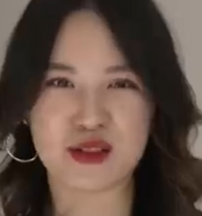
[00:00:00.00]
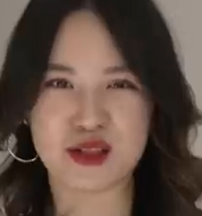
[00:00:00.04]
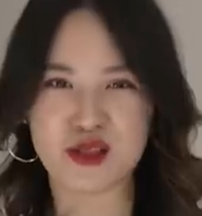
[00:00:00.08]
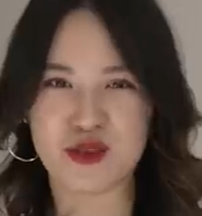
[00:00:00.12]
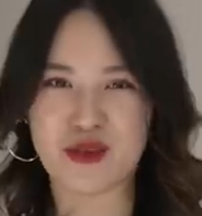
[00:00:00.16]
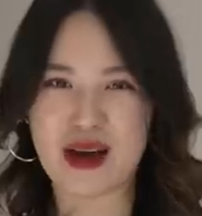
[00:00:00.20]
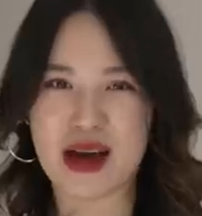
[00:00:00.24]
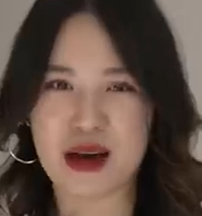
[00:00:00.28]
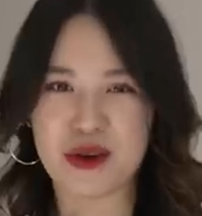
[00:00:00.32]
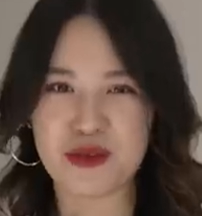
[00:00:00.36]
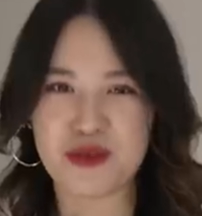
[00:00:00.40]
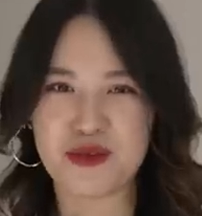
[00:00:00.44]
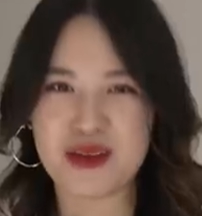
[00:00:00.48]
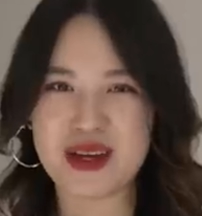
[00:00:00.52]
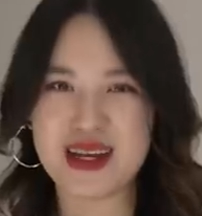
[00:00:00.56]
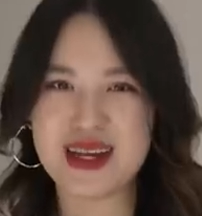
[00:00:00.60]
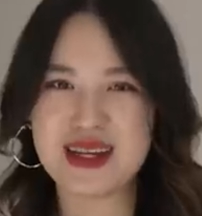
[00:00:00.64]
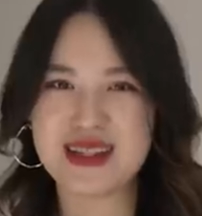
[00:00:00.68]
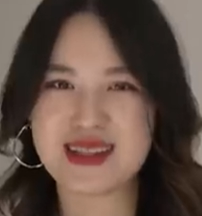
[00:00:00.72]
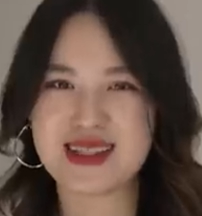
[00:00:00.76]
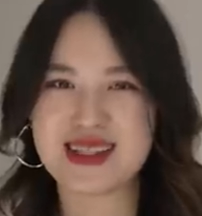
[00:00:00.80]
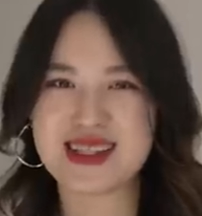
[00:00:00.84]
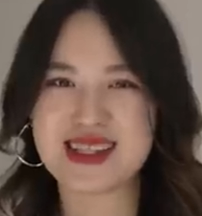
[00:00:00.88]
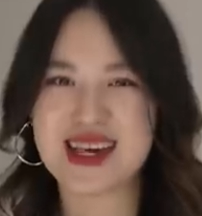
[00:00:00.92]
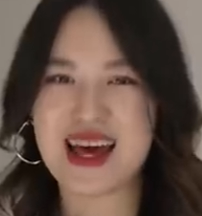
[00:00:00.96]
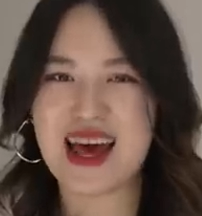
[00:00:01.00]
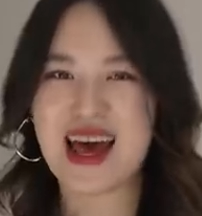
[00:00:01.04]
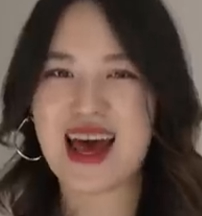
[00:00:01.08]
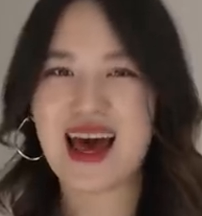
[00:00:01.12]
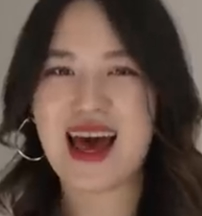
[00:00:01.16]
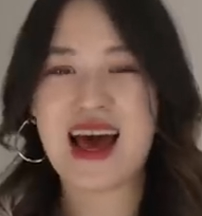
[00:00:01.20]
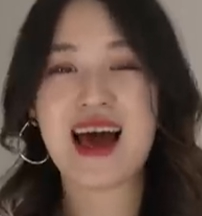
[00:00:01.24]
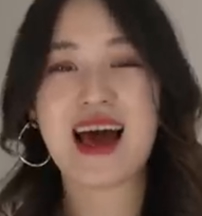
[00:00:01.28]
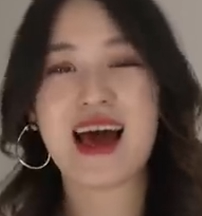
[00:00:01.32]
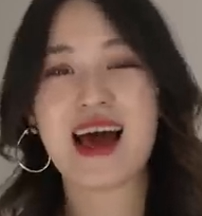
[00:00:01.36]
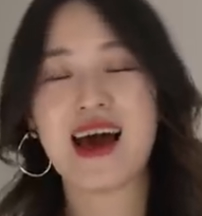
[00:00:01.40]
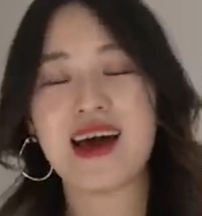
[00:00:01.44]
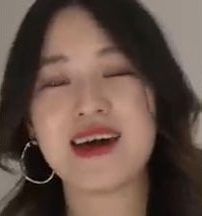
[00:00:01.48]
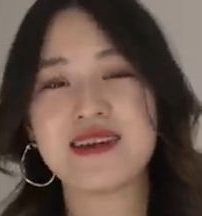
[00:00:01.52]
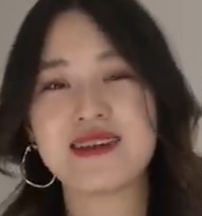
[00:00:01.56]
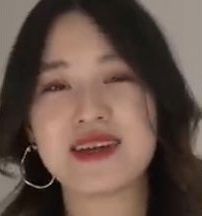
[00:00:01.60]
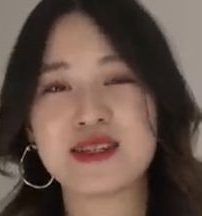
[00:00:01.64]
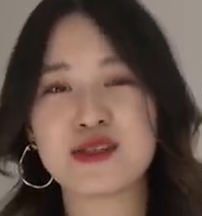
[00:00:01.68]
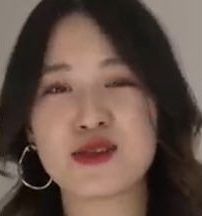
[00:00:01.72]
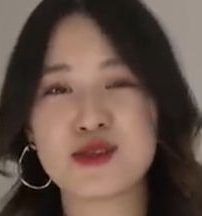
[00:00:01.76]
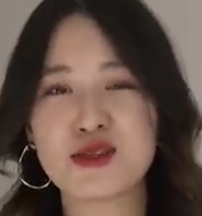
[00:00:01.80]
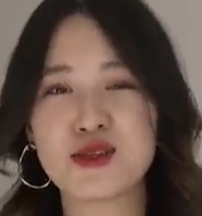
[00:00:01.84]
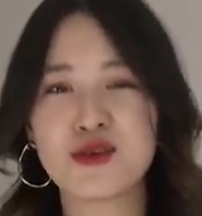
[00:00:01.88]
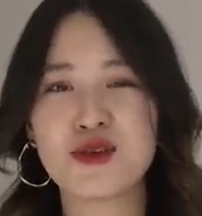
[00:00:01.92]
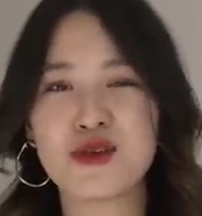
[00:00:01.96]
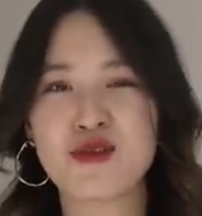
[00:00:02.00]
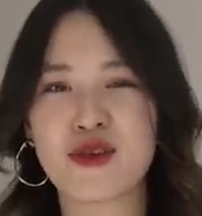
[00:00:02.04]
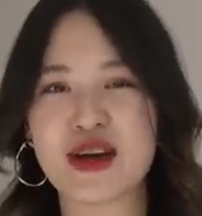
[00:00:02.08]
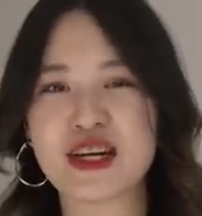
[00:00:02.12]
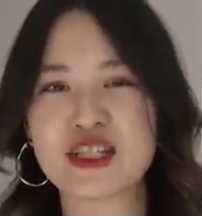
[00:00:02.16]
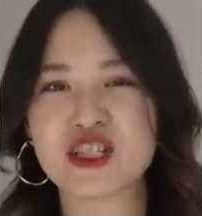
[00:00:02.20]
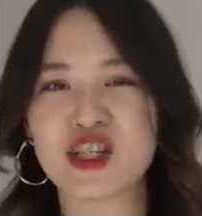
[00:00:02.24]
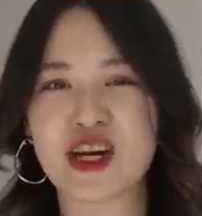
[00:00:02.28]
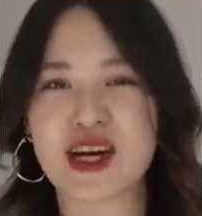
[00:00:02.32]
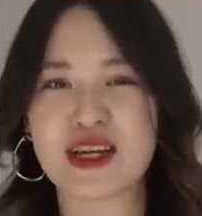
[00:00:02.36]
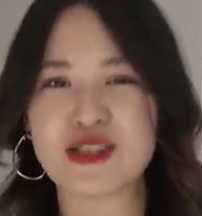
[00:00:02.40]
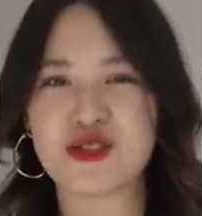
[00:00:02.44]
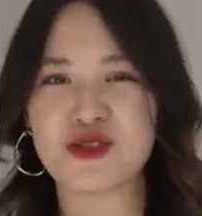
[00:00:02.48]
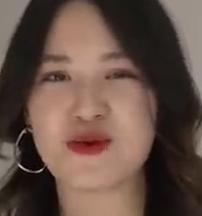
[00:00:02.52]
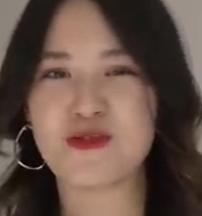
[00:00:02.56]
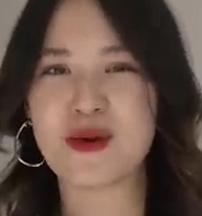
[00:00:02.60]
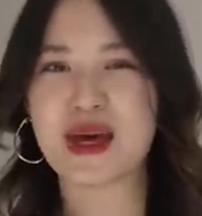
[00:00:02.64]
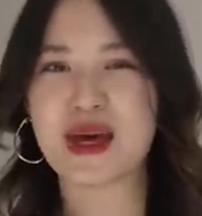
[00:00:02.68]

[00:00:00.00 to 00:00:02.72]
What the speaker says: lots of outfits. And it's also a great chance to